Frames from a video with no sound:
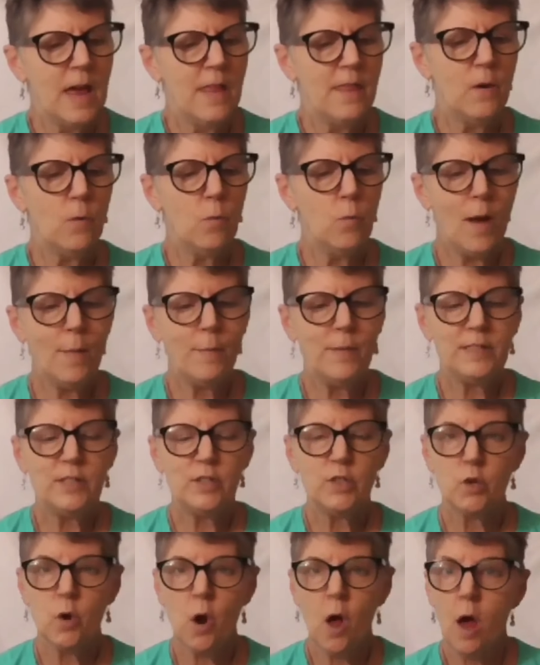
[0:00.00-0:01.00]
The web is
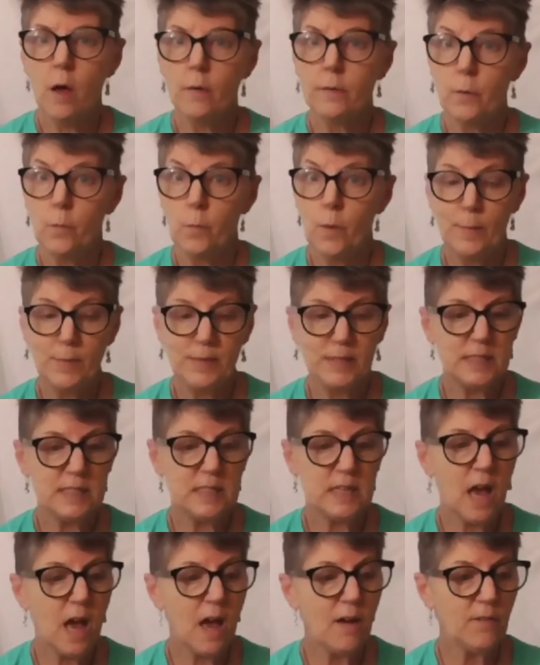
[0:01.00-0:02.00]
strong, the web is
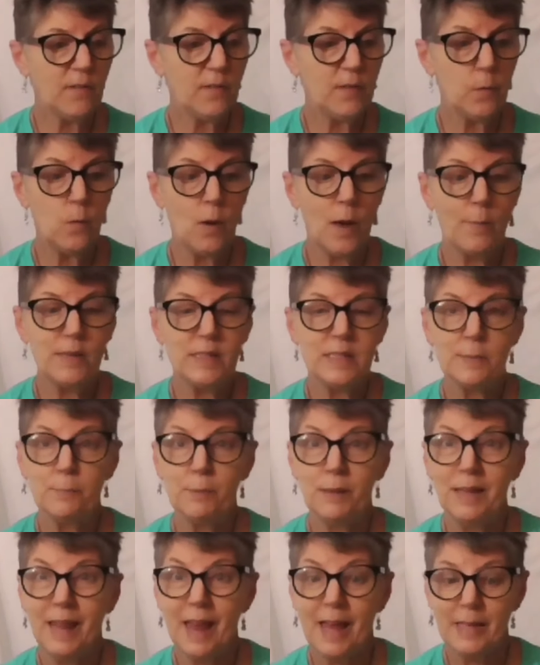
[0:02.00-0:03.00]
tough, the web is
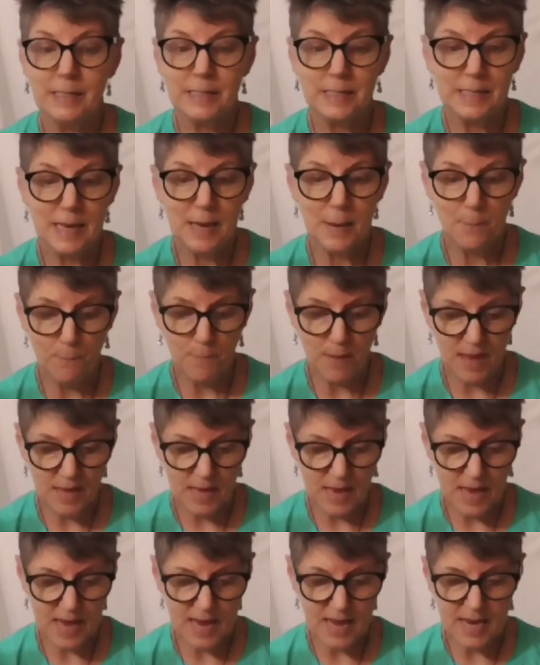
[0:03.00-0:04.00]
plenty
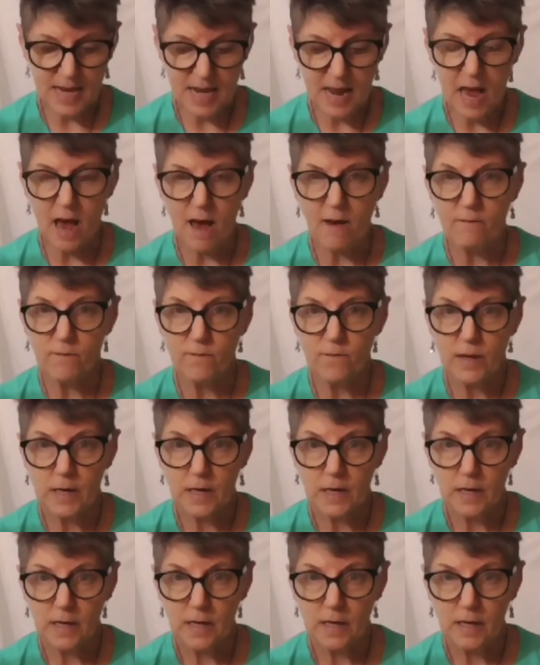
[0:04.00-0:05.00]
big enough.
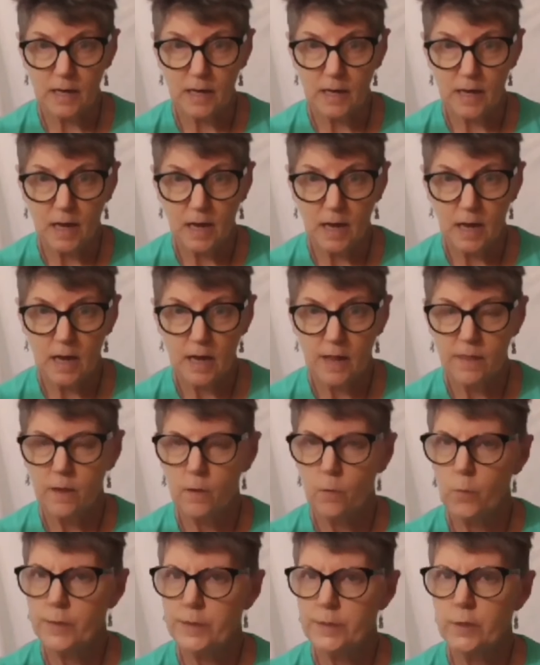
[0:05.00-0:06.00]

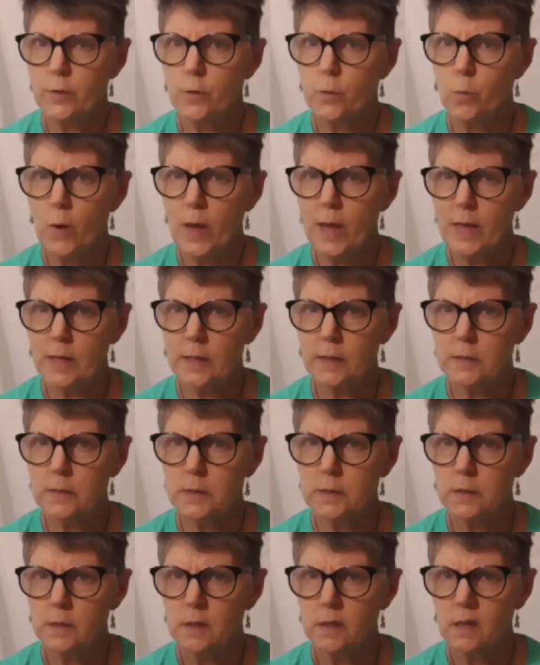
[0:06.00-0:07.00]
The wizard
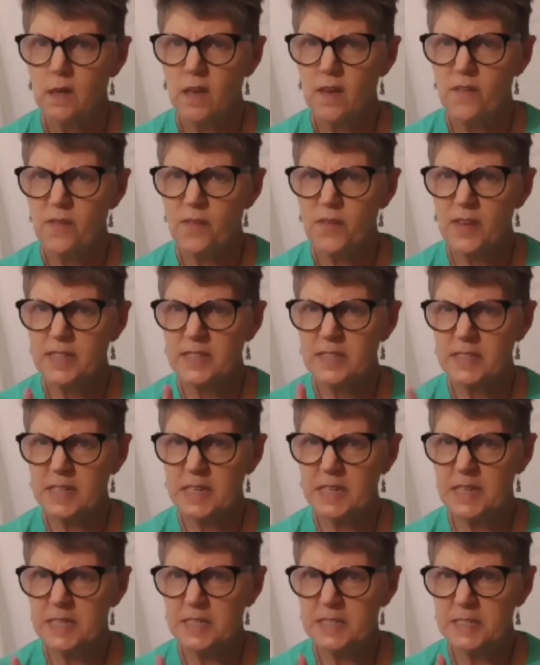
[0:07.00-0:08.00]
wakes. This
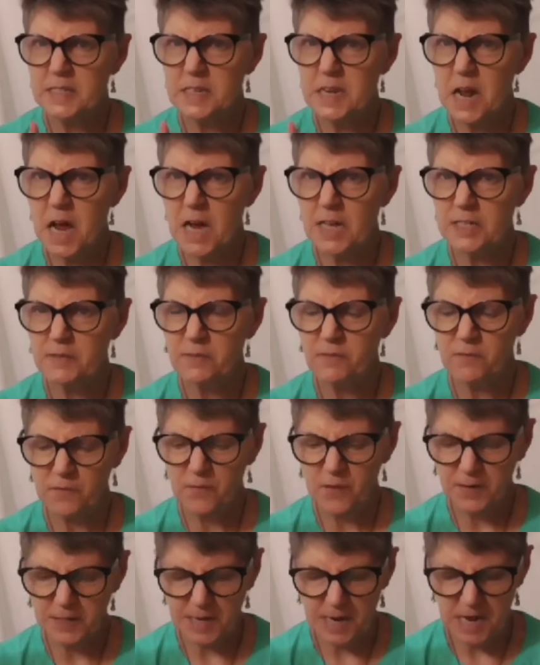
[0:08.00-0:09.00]
is not
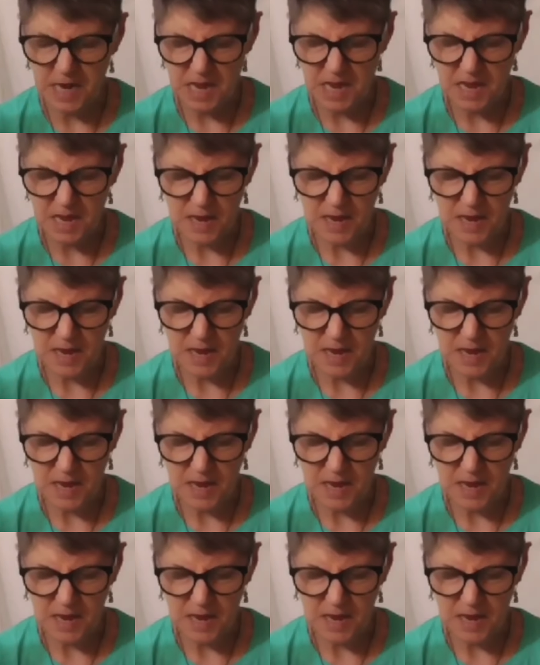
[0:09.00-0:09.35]
funny.